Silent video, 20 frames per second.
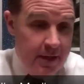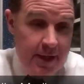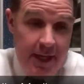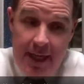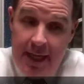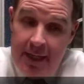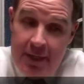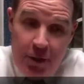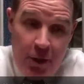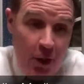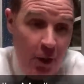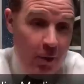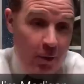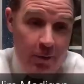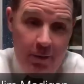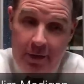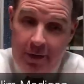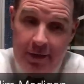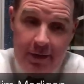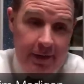yeah,
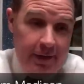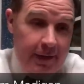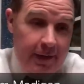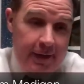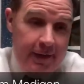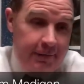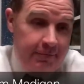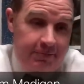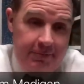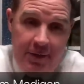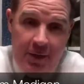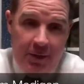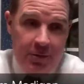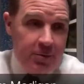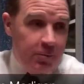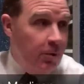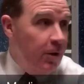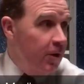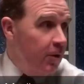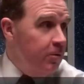no, it, it, you know,
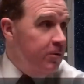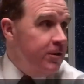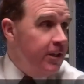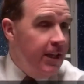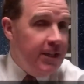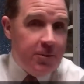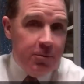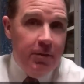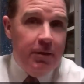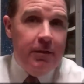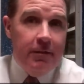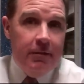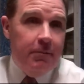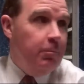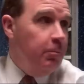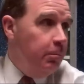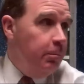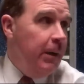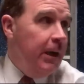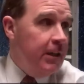it's one of those nights when
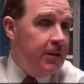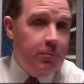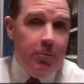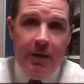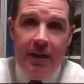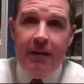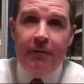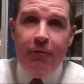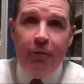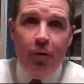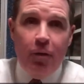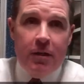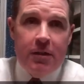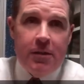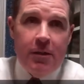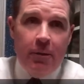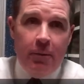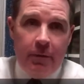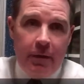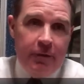pucks went in for
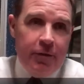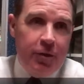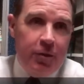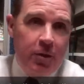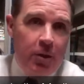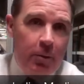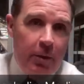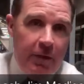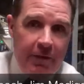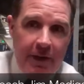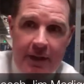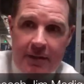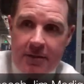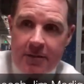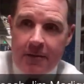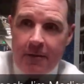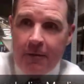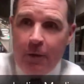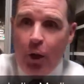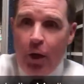us. You know, as you know, we've had
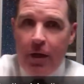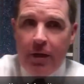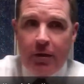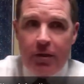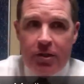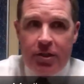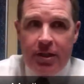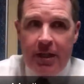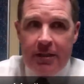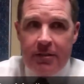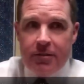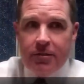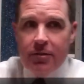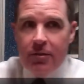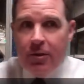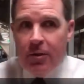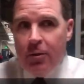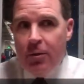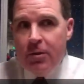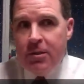a lot of good chances
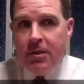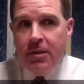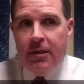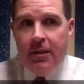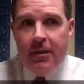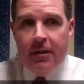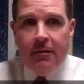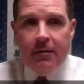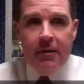during the course of the year